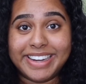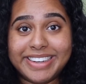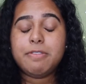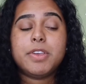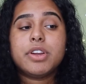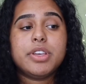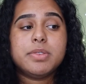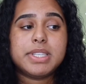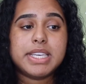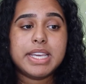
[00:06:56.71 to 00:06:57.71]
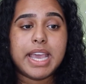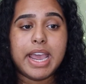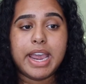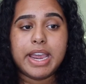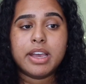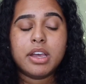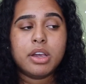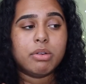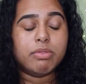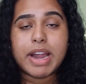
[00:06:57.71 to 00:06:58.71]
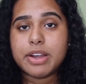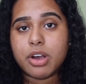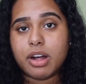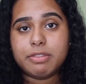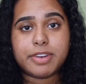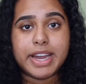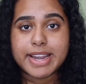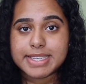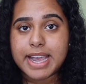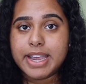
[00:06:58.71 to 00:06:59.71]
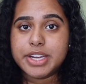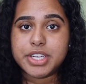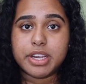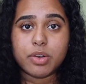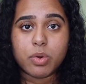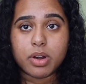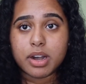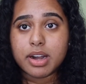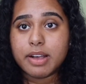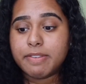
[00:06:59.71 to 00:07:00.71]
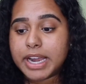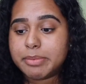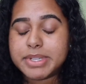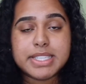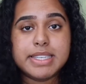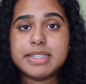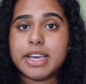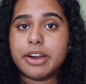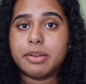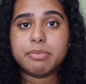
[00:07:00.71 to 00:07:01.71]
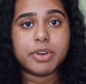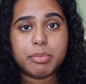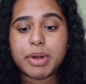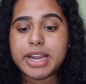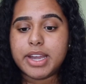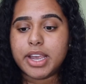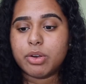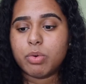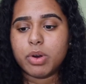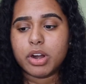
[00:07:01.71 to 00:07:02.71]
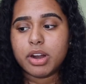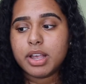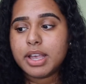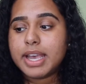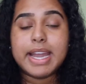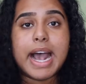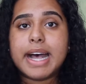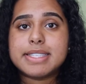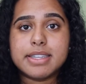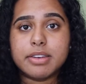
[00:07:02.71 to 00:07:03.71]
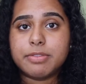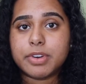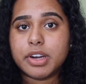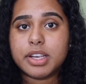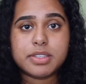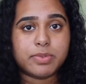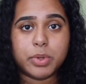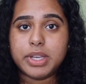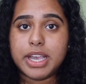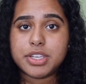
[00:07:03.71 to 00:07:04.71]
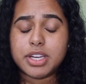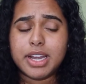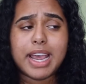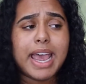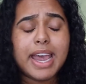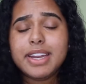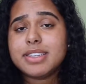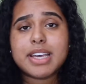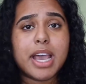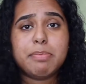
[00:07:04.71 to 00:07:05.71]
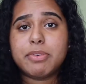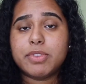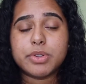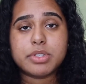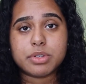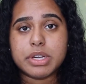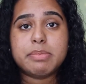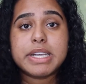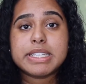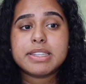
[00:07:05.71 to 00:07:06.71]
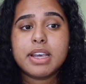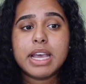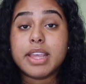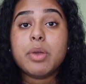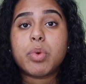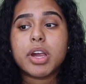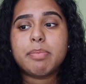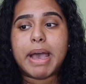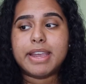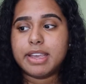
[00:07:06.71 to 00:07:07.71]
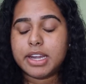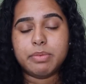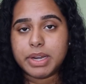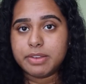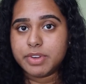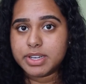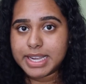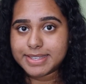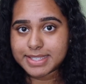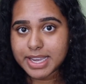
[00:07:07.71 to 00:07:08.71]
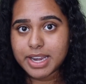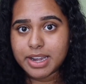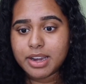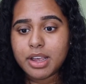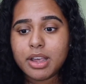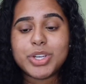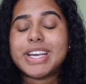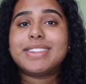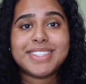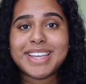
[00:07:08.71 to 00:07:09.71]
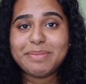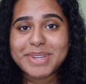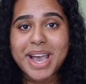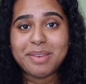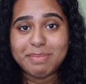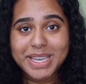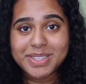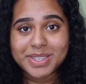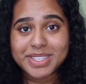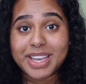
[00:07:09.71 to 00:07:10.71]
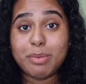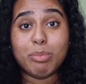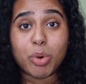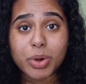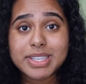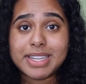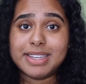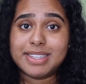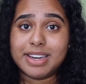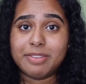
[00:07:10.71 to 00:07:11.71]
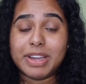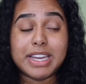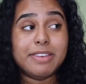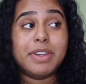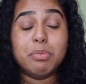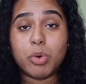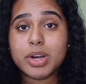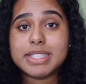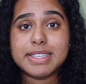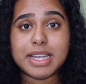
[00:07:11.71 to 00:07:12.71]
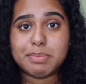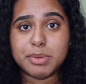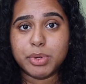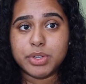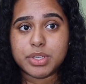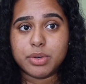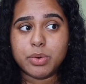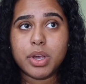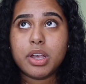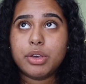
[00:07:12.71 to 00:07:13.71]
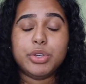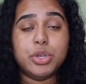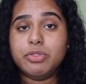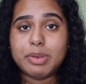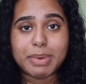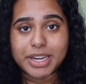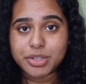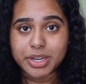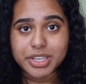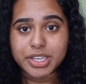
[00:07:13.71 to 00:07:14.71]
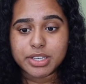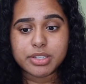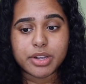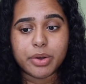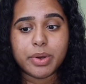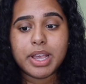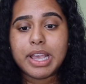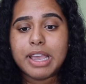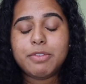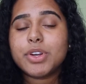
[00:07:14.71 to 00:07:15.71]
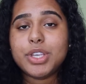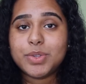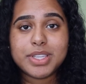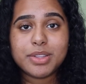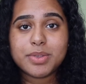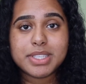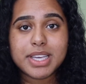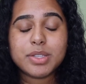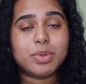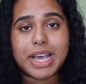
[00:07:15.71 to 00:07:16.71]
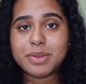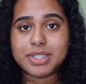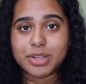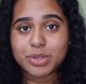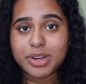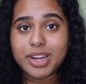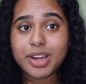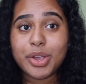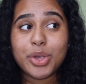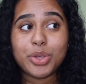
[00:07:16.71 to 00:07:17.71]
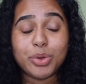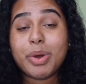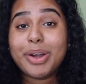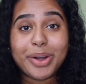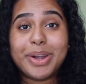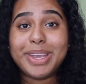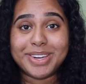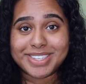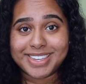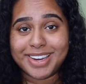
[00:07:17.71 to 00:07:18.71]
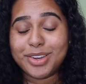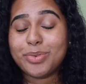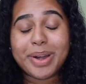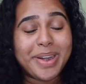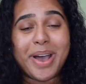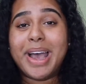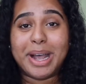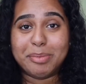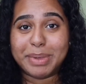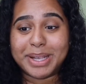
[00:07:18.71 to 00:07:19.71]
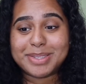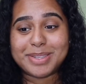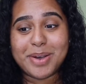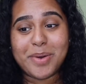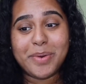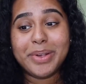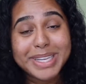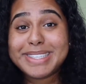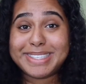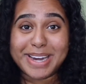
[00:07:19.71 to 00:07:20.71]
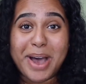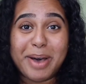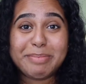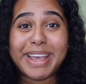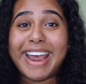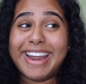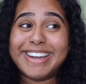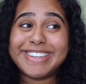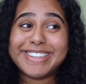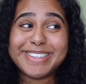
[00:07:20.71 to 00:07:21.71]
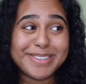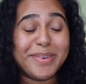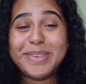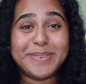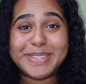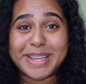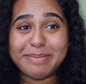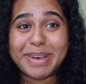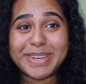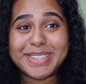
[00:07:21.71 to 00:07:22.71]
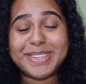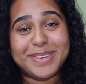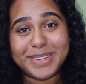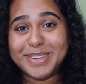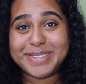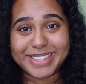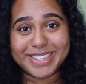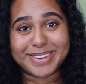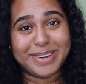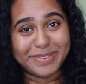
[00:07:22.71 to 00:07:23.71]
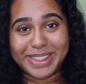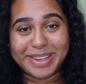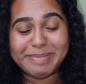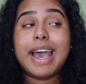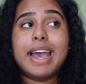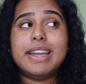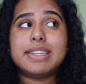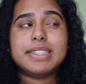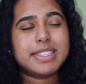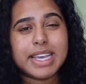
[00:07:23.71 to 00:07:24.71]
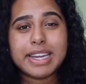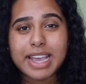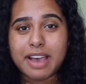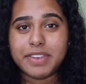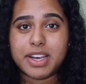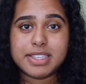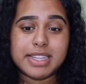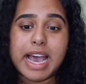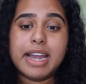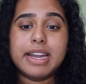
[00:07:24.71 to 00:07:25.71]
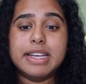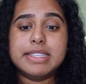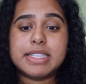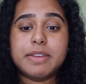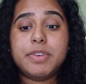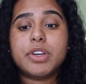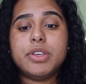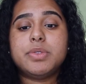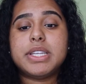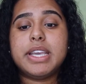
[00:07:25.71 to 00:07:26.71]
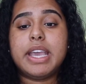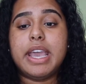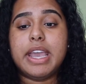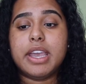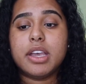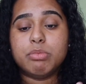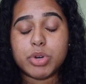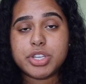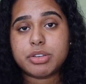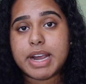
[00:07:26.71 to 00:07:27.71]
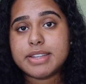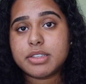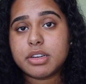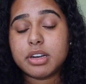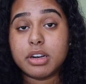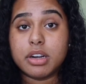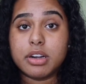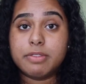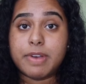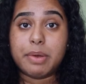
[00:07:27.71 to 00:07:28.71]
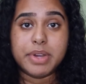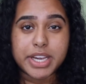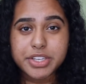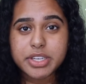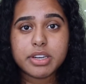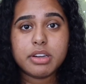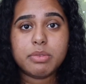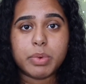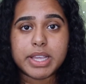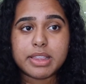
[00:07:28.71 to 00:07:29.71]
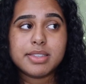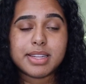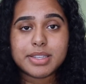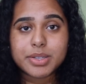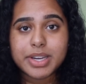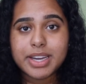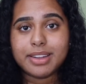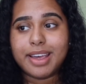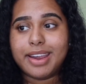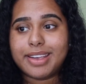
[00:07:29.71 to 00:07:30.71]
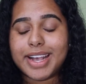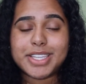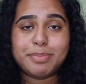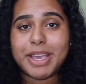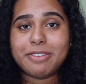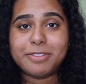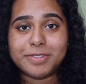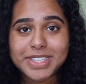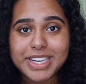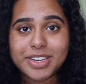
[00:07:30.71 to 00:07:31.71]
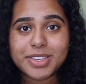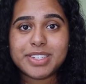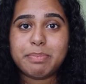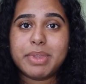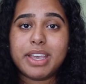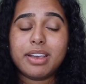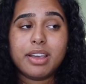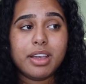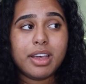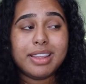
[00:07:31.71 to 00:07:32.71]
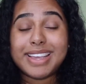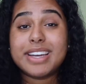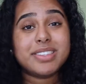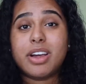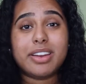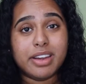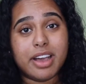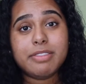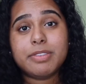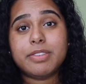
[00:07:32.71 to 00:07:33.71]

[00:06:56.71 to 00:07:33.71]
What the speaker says: If you're using a retinol for anti-aging, or a vitamin C serum brightening, or an acid for exfoliation, any type of those treatments, they work by getting rid of your dead skin, which at the same time makes your skin more sensitive and even more susceptible to UV penetration. So if you're using those things without sunscreen, you are hurting your skin. You are not helping. So please stop and don't use them until you can use sunscreen with them. And the second caveat to that is if you're using a moisturizer or foundation with sunscreen like SPF 15 or something, that is not enough.